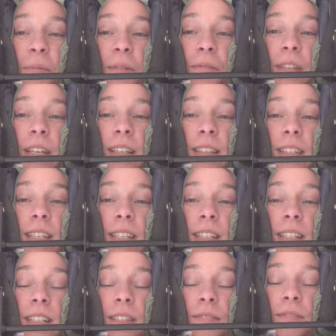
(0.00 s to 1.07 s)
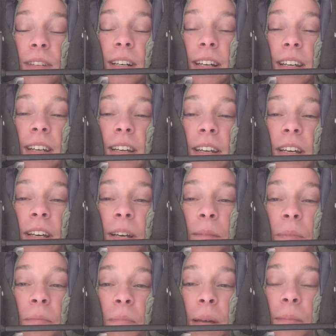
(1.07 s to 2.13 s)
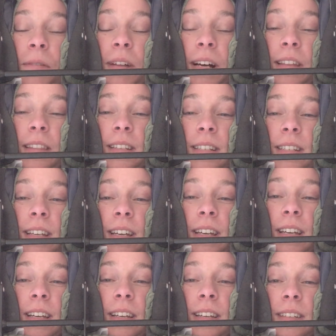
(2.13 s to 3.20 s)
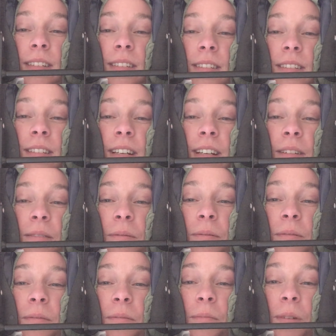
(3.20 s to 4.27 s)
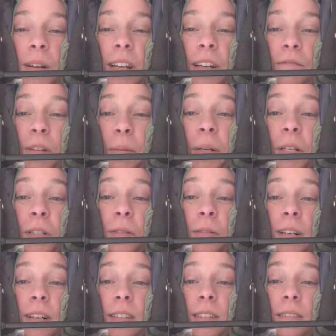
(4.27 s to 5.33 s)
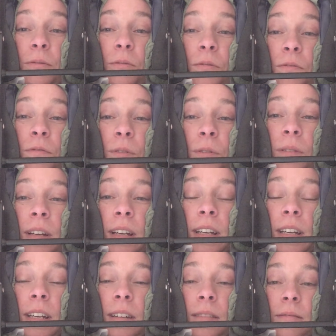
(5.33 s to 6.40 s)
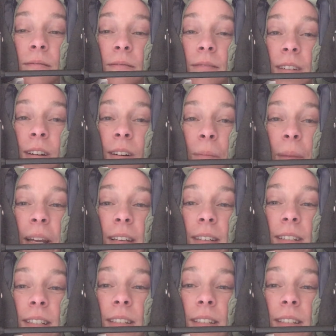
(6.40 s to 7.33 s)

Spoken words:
We're thick-skinned. It's fine. But maybe rather than saying, you know, what load of rubbish, you guys are awful, comment.